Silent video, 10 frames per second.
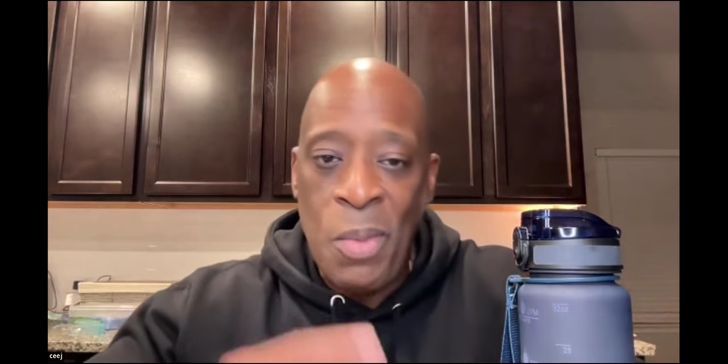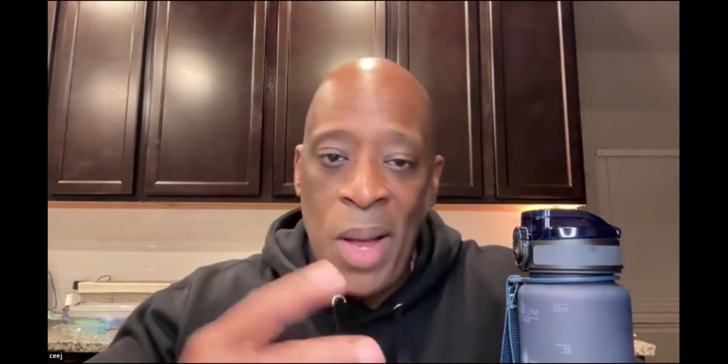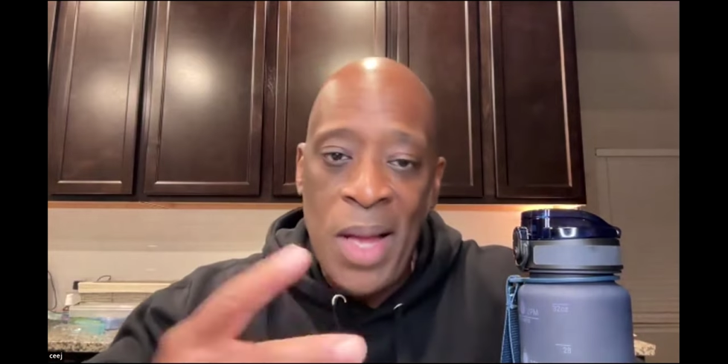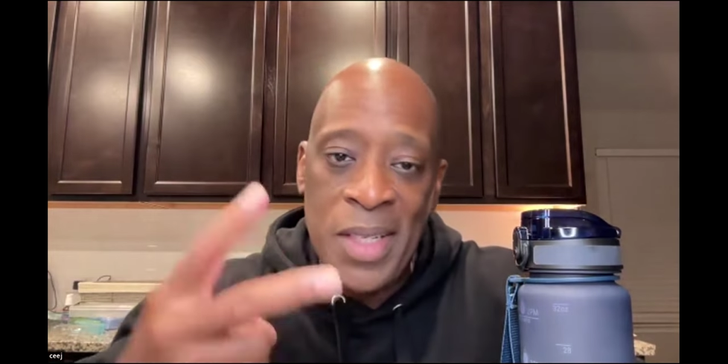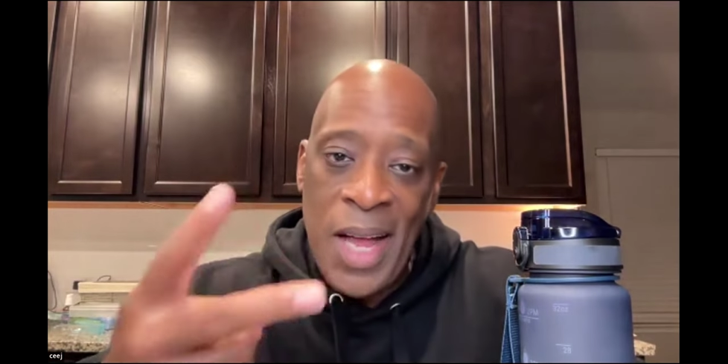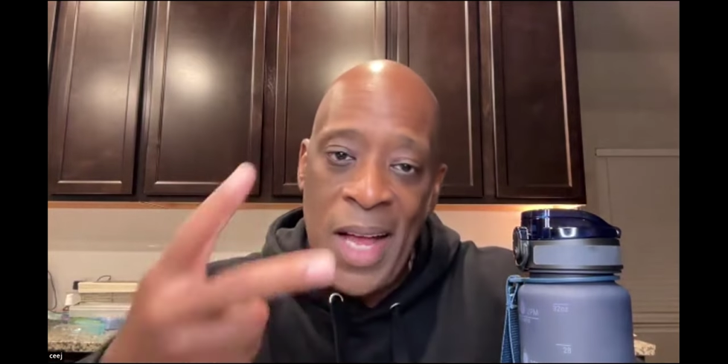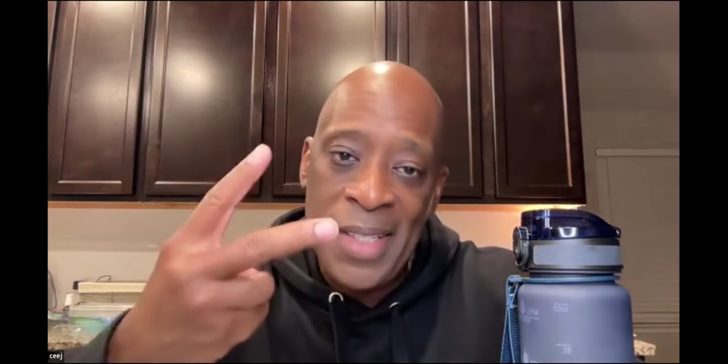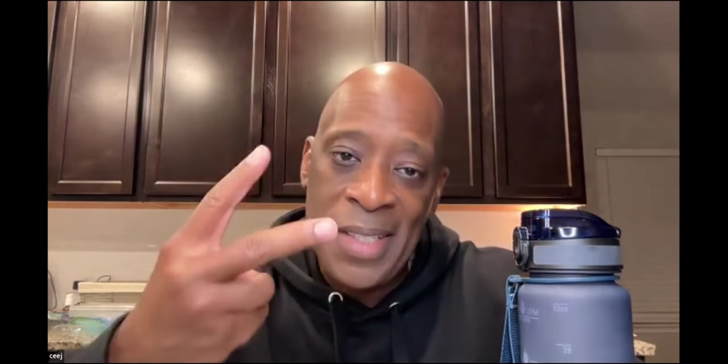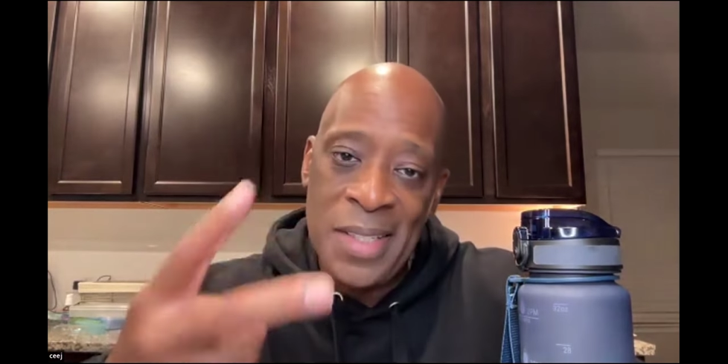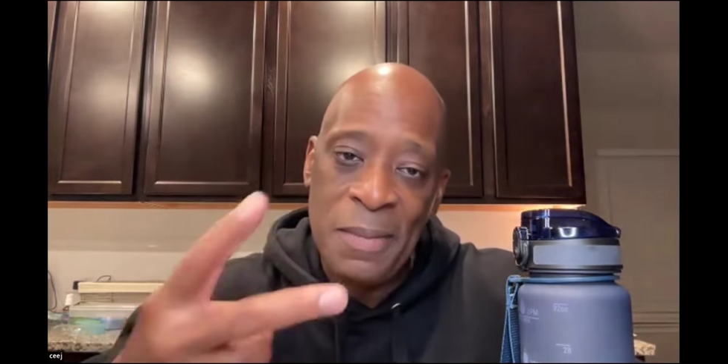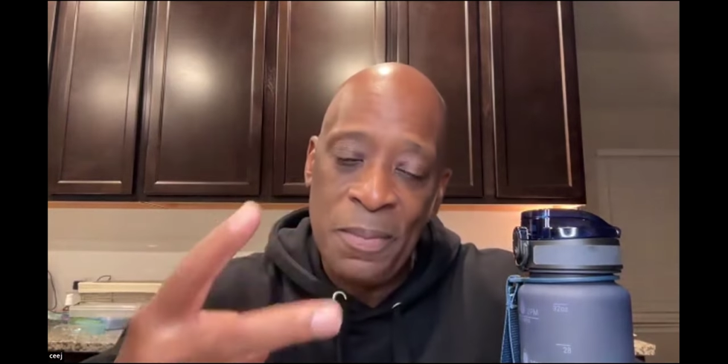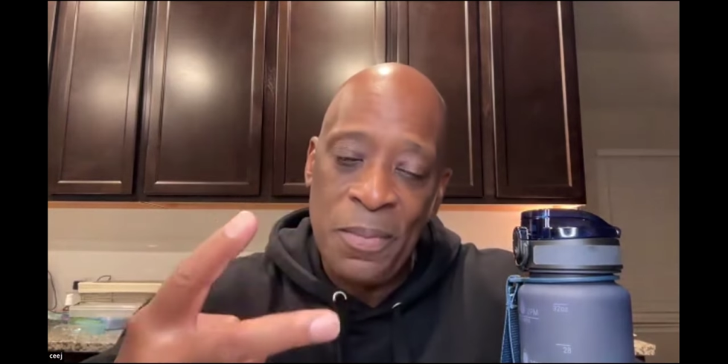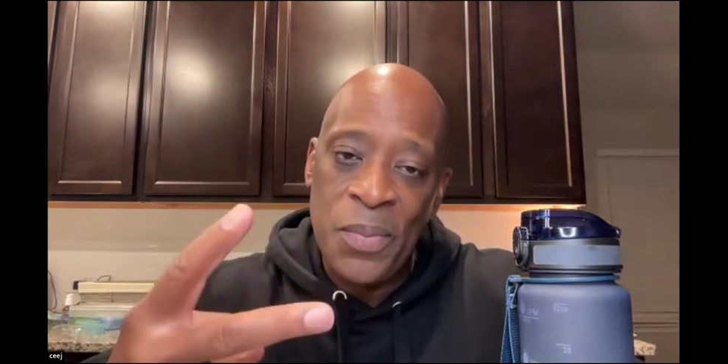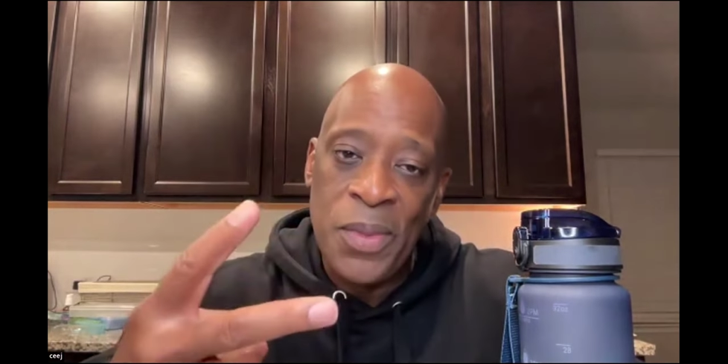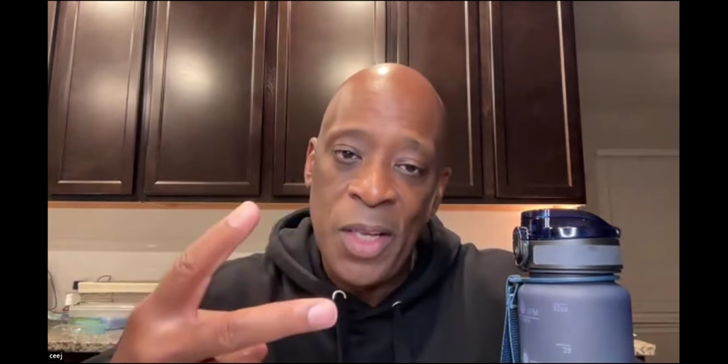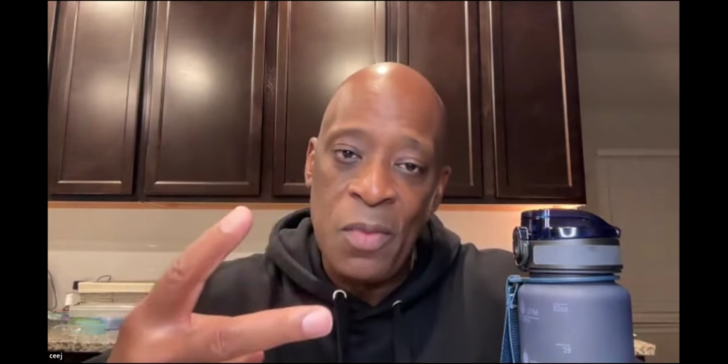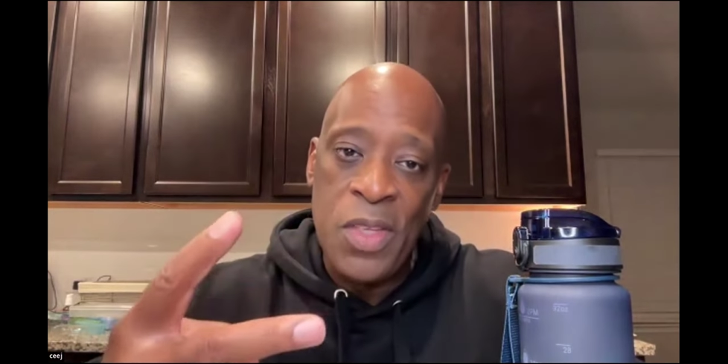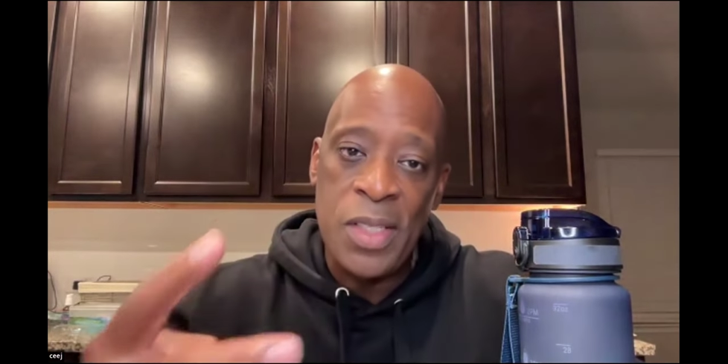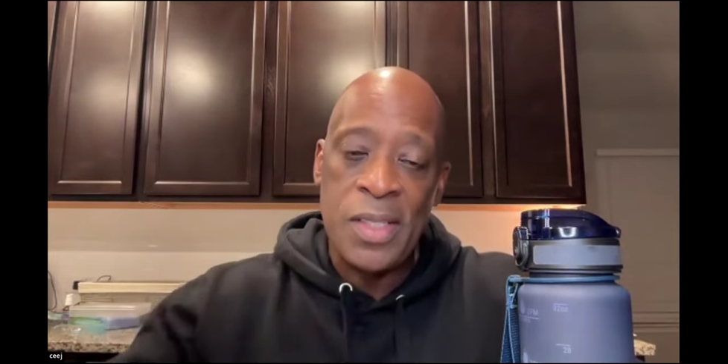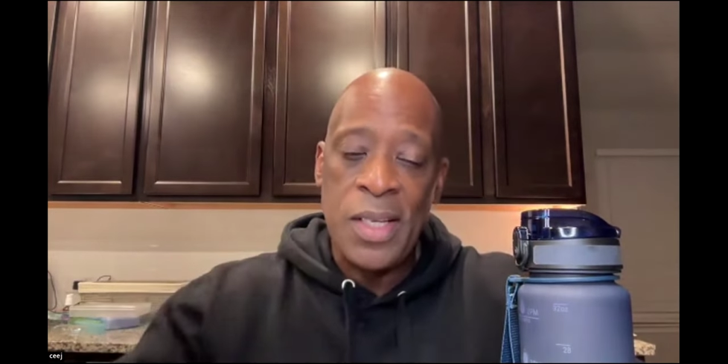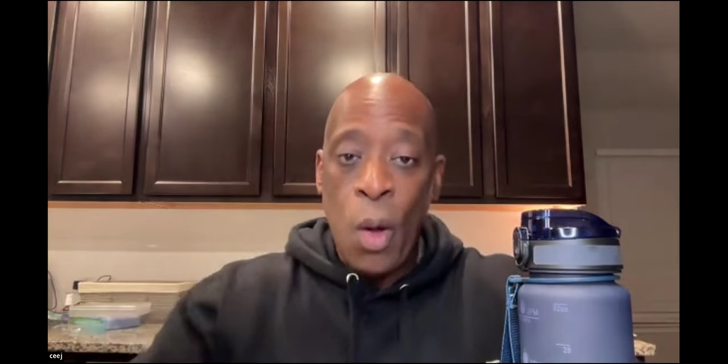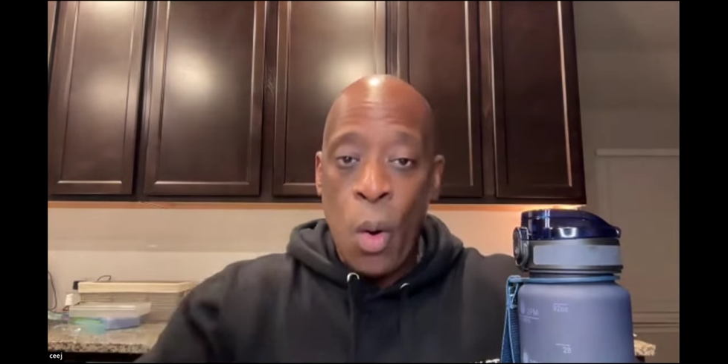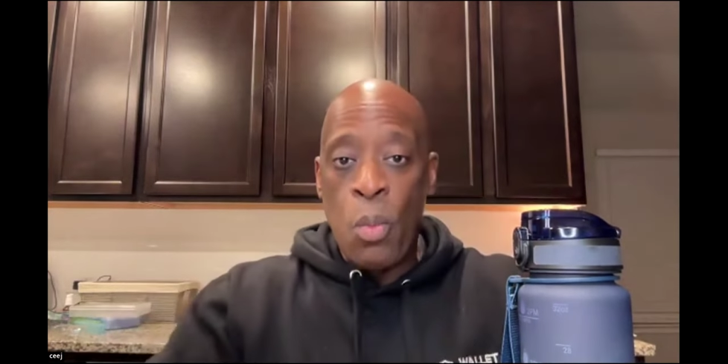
and remind you guys of this.